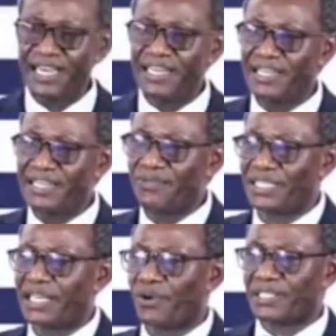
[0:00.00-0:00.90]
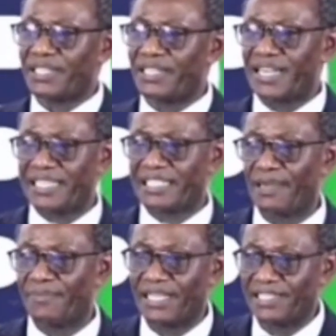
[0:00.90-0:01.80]
a lady was accosted in
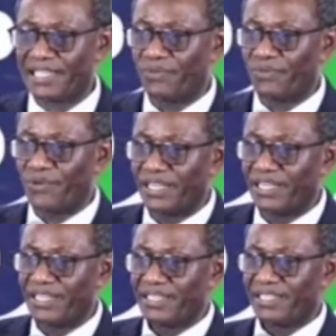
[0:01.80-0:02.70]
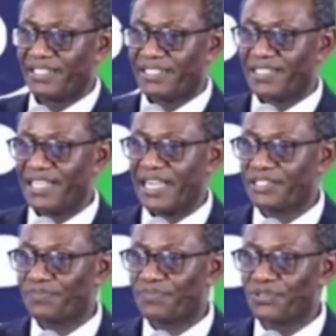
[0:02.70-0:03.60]
shaman somewhere. She has
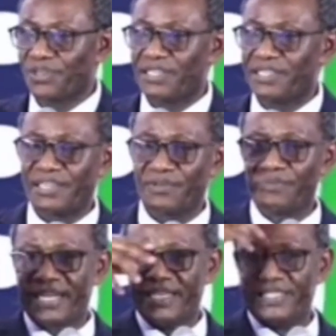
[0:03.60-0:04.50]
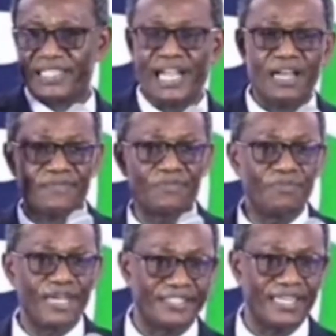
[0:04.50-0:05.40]
put on the women's scarf and
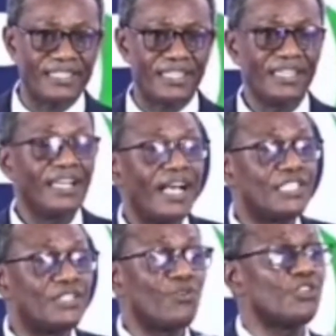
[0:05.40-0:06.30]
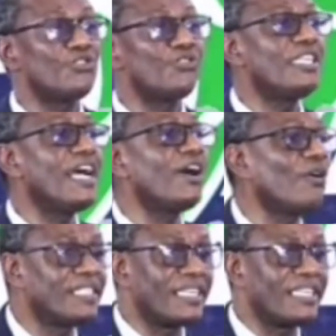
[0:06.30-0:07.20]
women's dress, and she was doing her
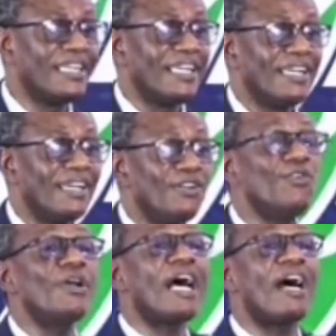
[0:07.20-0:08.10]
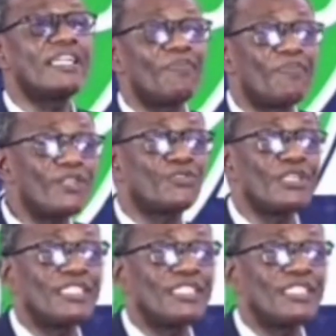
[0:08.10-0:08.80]
own thing. Look at how the Pentecost